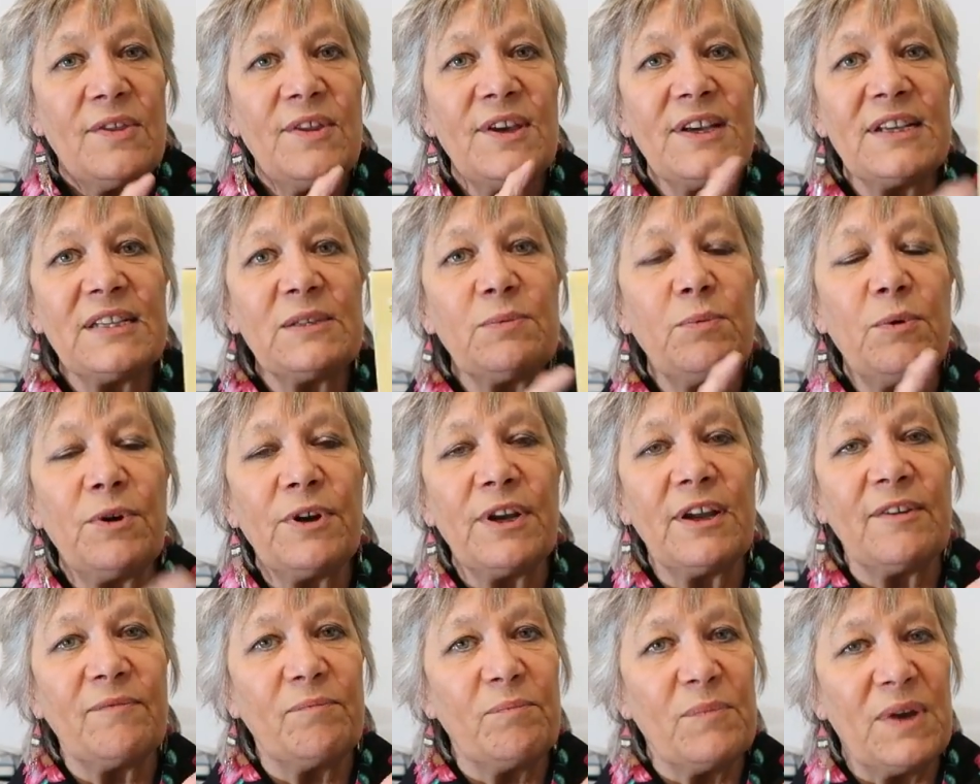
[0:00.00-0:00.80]
This
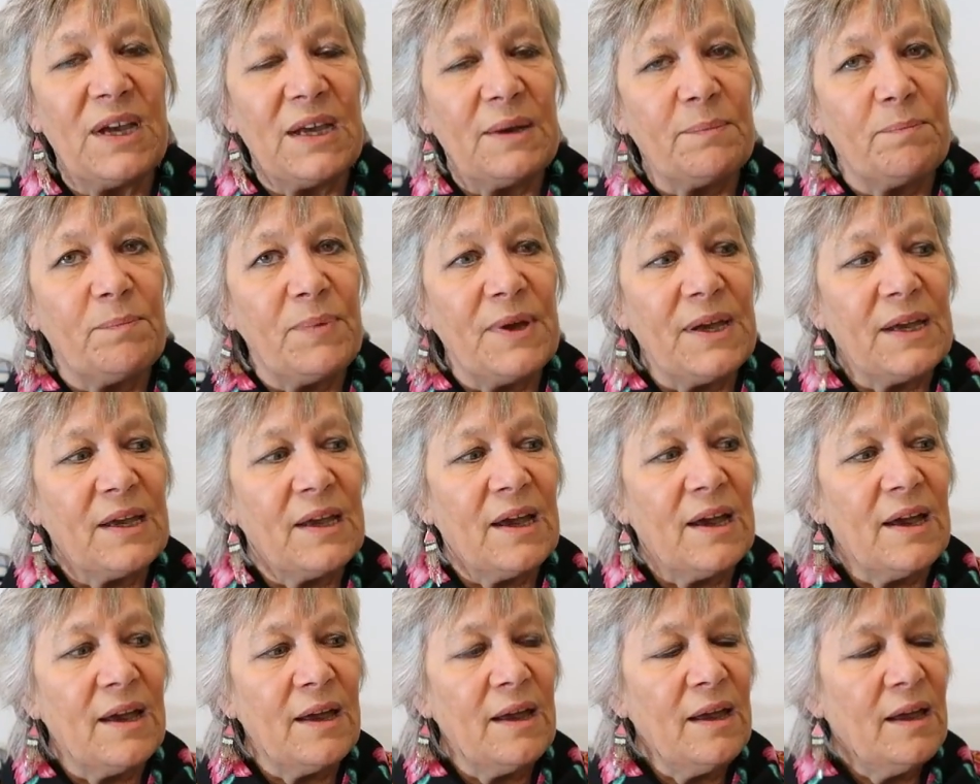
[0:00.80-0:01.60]
one I've made
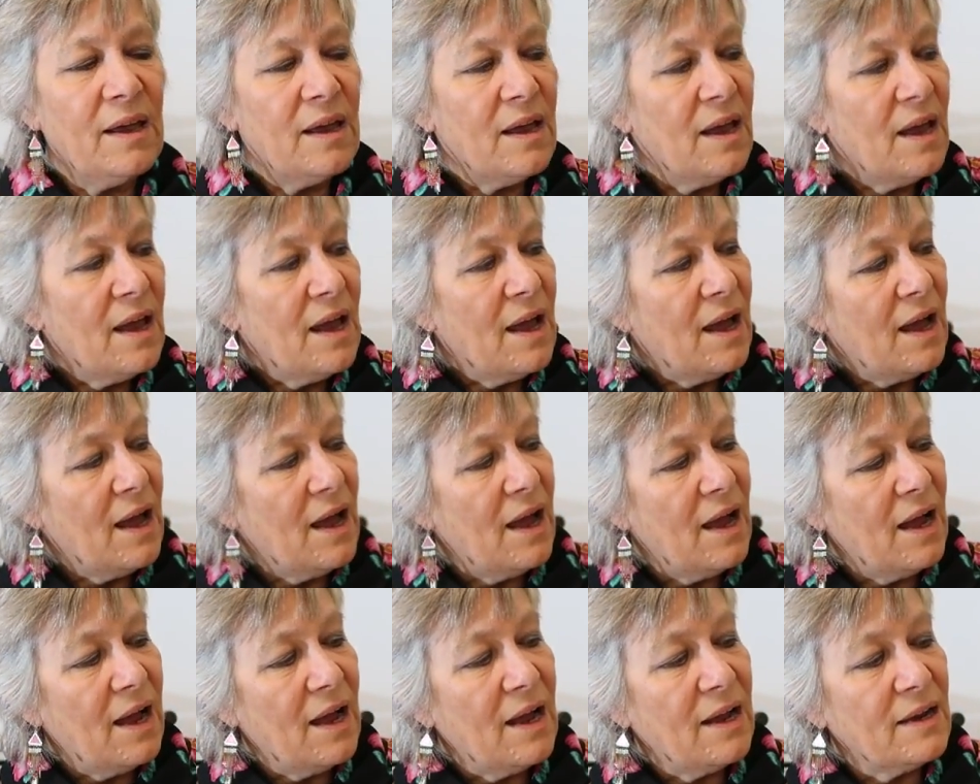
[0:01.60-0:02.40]
bigger,
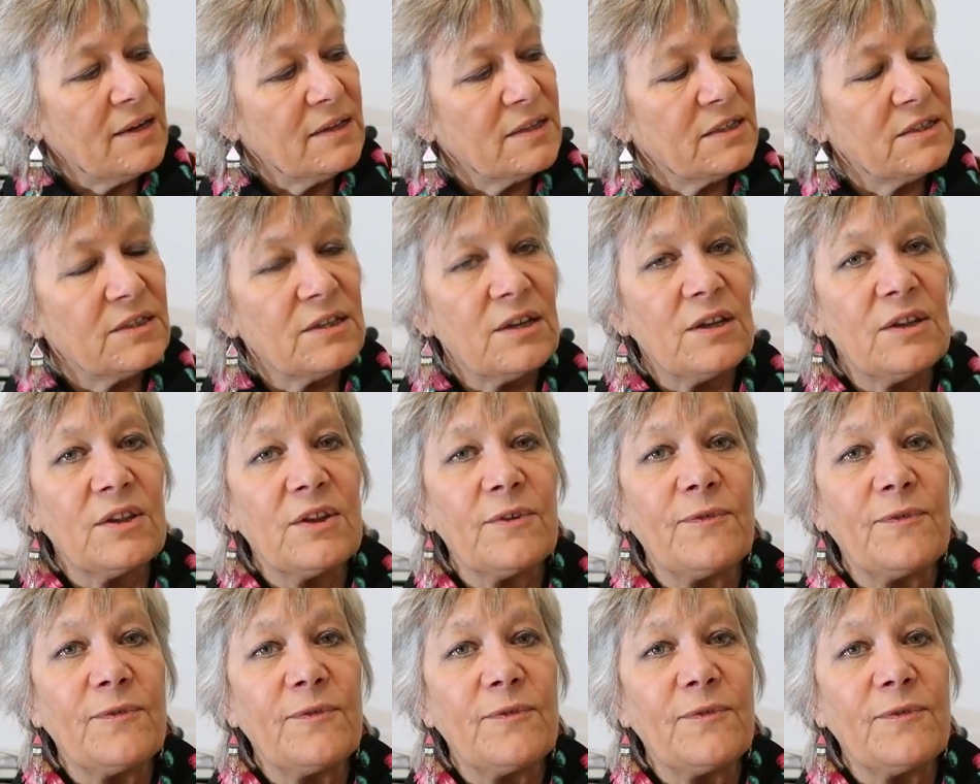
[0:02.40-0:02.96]
and